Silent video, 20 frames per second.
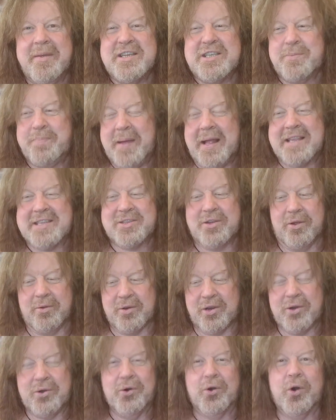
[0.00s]
He spits
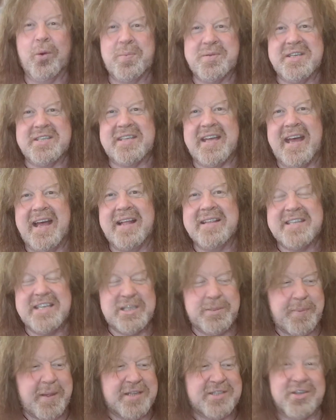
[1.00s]
on corpses' heads.
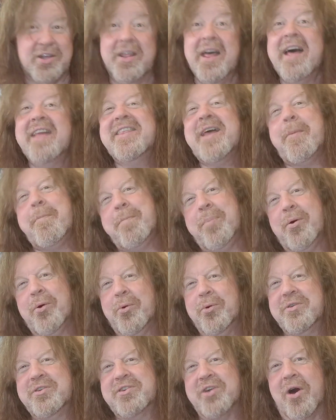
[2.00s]
He spits on that
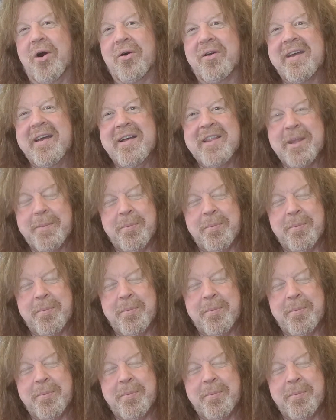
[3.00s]
poor dog.